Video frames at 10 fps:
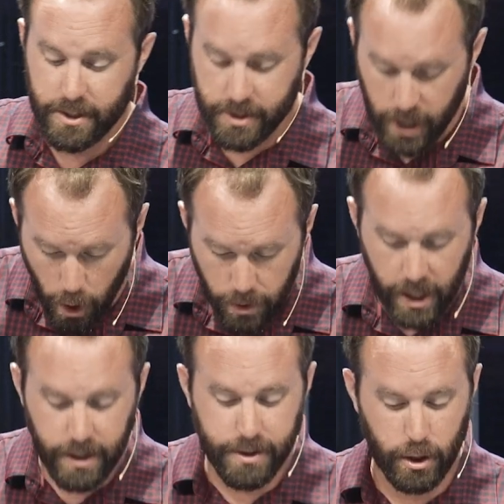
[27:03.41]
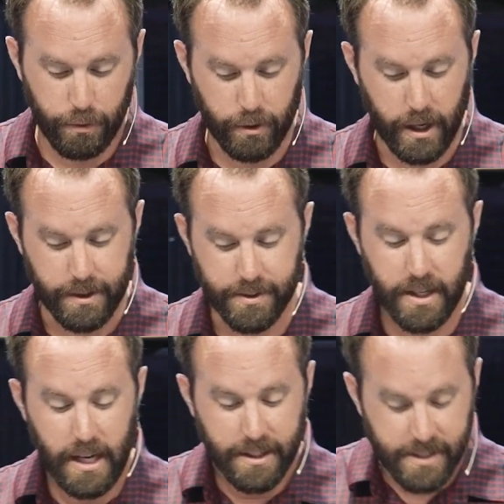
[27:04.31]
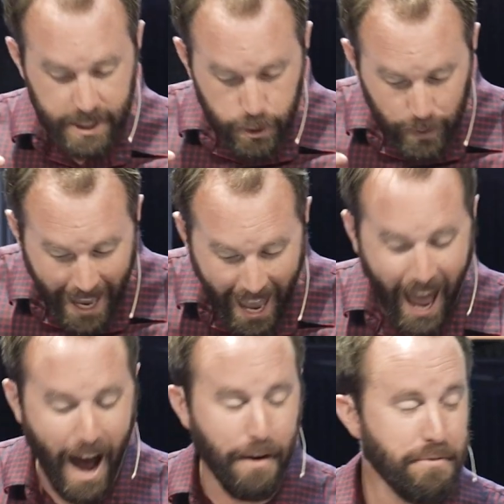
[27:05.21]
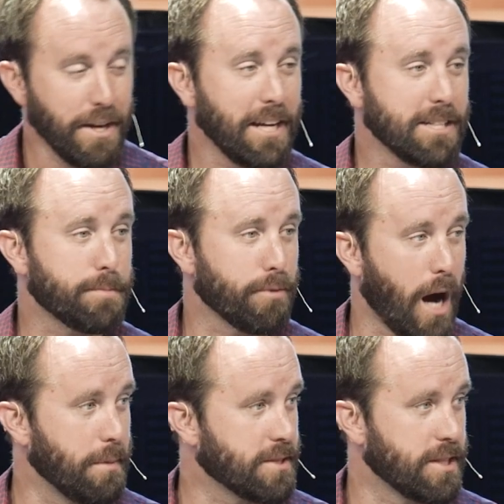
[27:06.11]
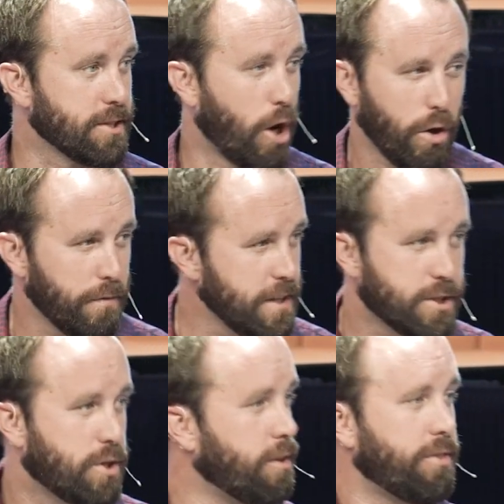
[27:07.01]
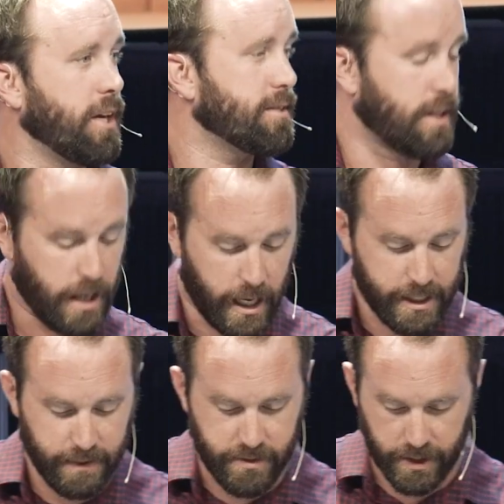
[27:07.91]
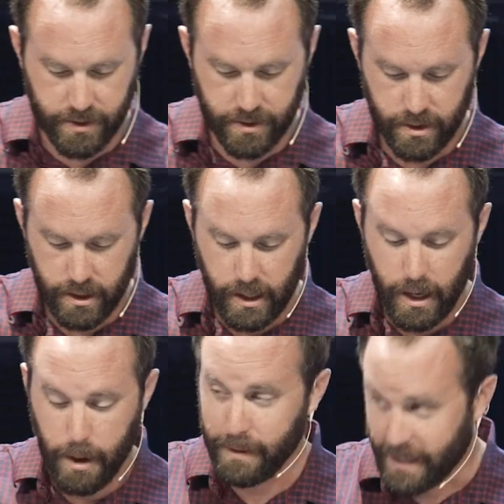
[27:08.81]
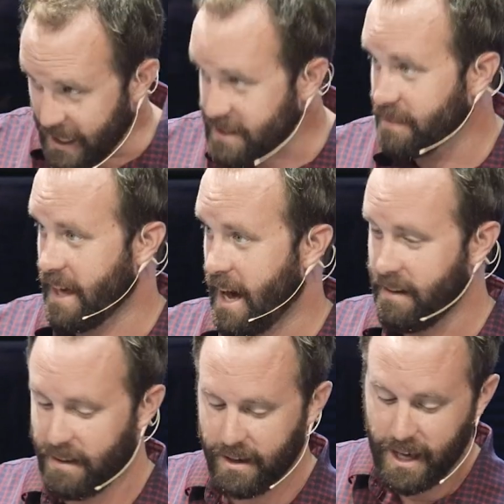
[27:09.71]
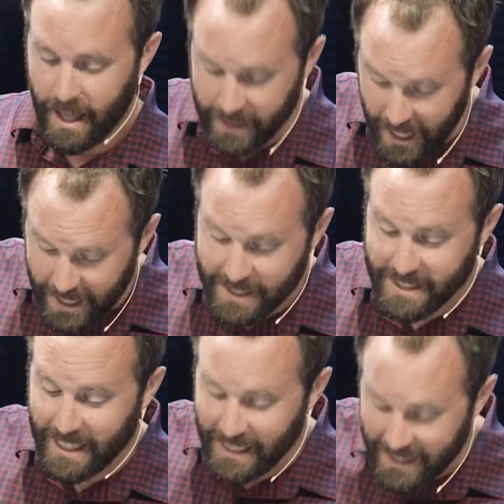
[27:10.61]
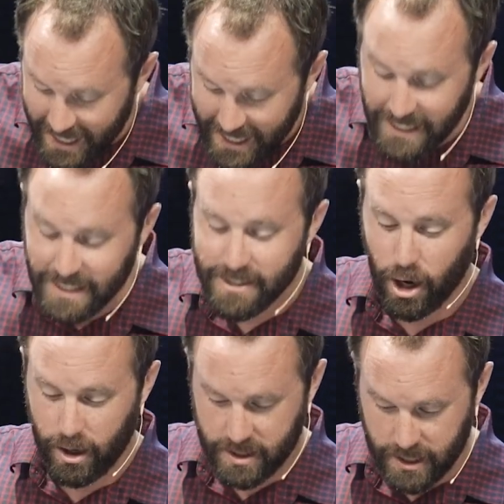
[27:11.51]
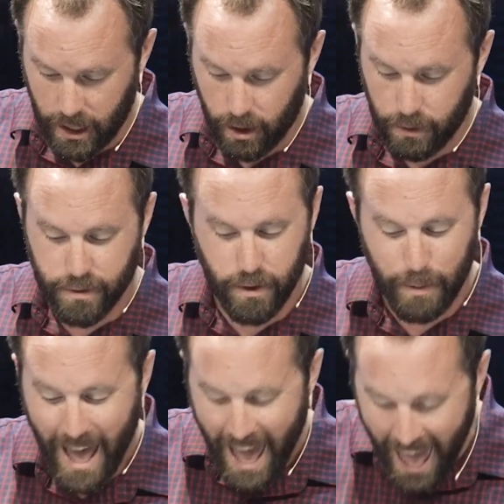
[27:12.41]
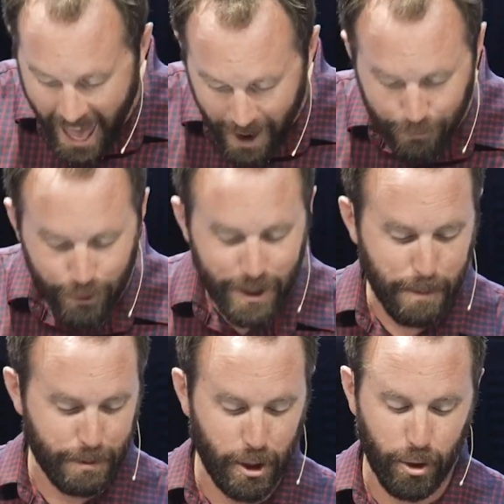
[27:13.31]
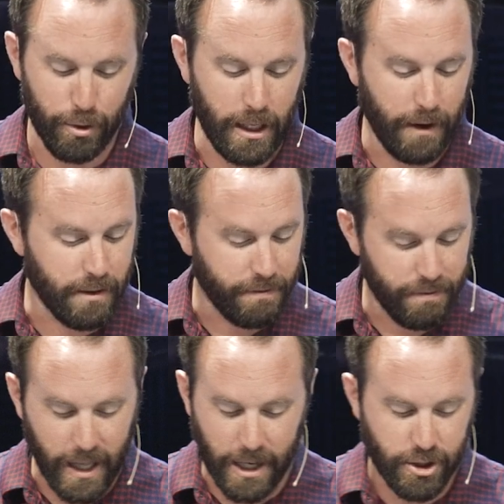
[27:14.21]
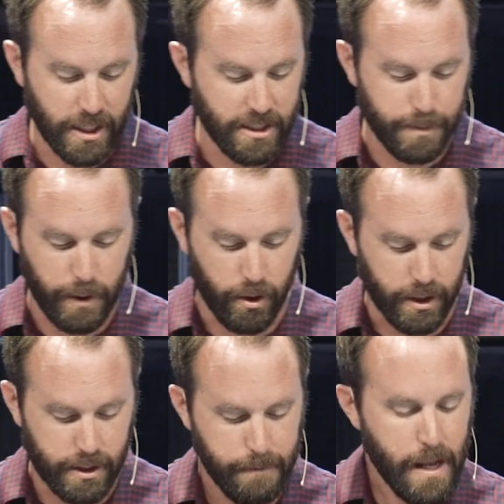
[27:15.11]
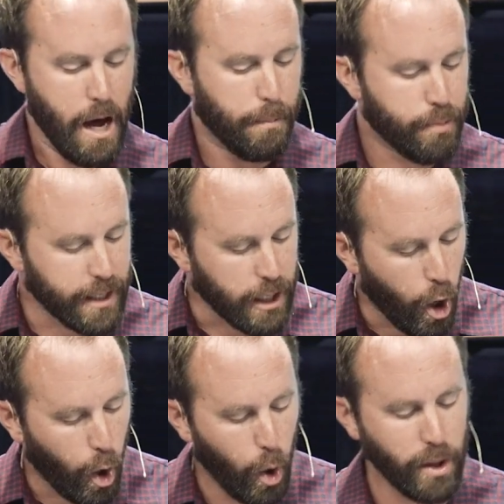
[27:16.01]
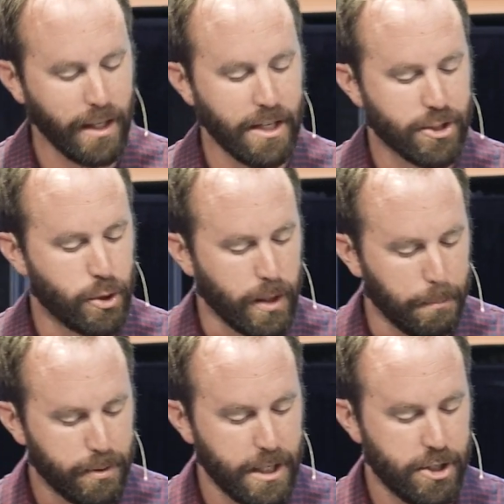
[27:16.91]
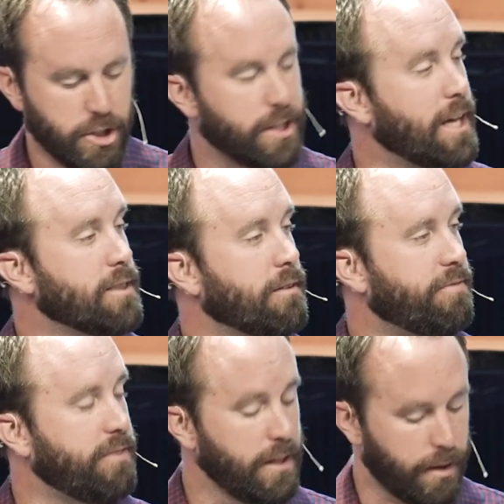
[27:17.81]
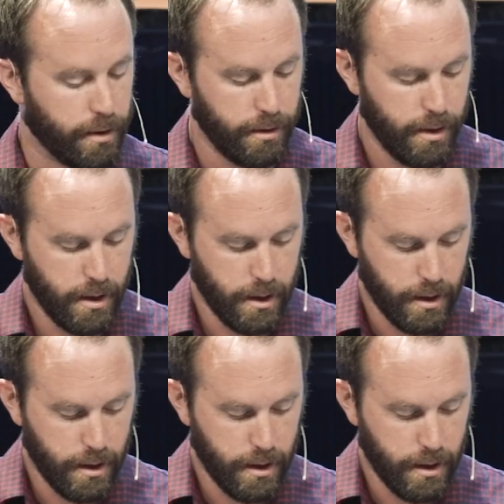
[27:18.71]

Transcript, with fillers: so then dear friends since we have these promises all these good things that god gives us because of that let us cleanse ourselves from every impurity of the flesh and spirit bringing holiness to completion in the fear